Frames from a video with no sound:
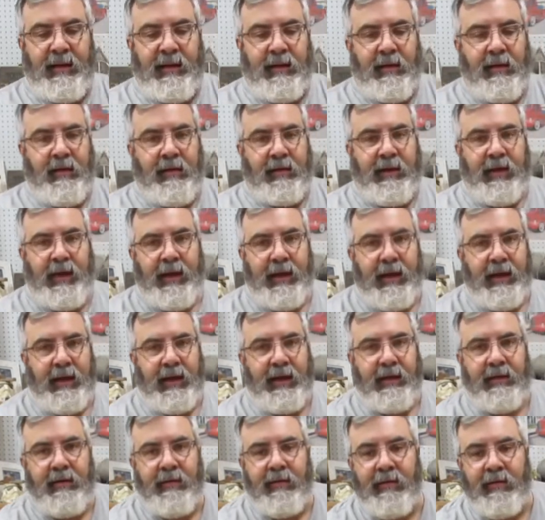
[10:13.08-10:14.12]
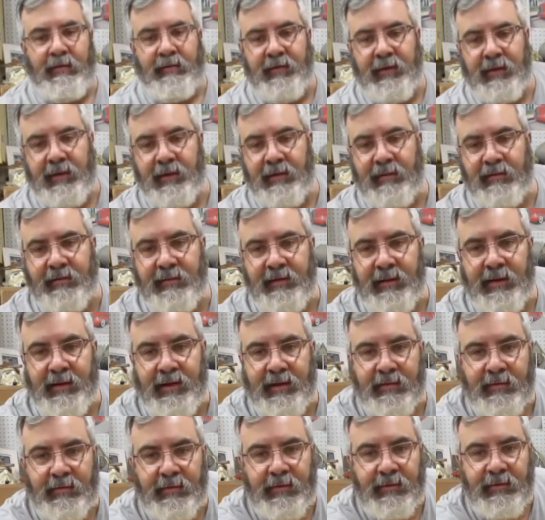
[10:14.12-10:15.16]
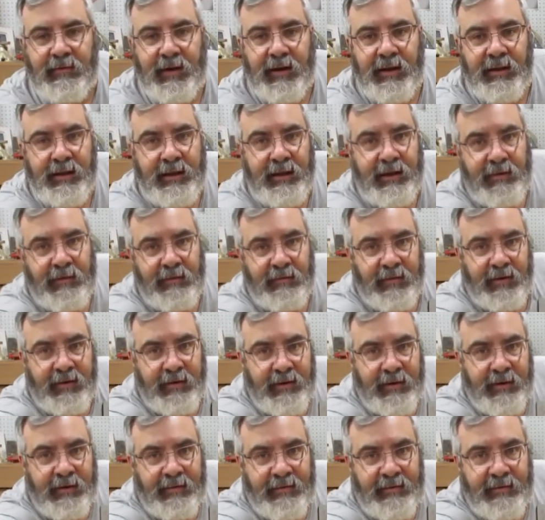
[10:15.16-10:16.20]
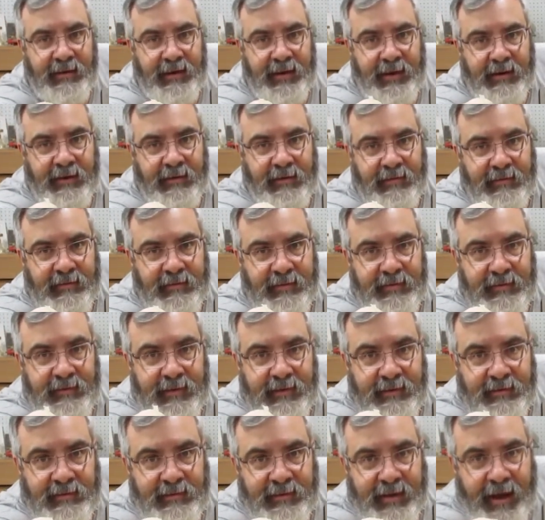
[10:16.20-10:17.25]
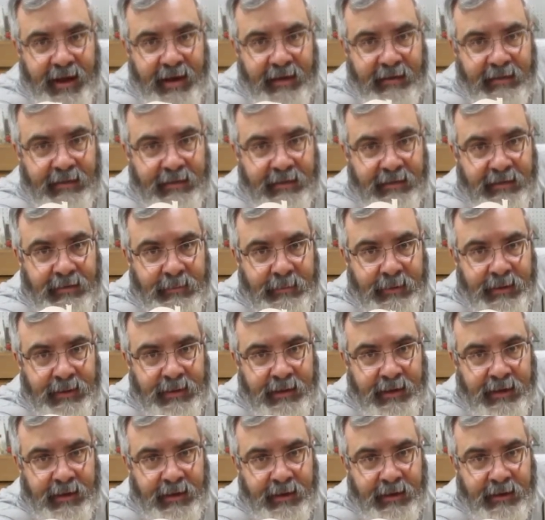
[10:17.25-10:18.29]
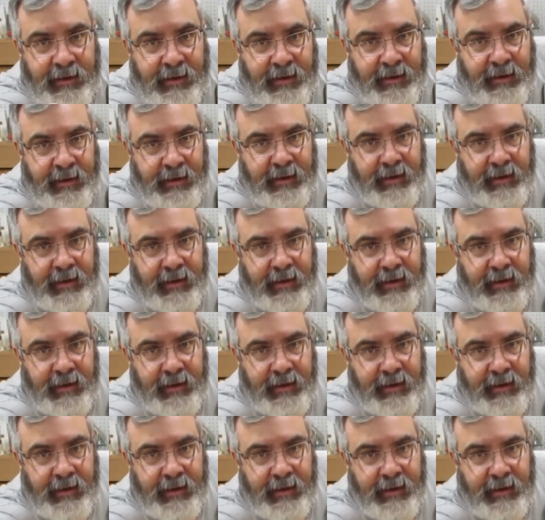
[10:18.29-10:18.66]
Okay, and I don't know if you can see this. We'll try to lean over there. See how it's dished out a little bit there?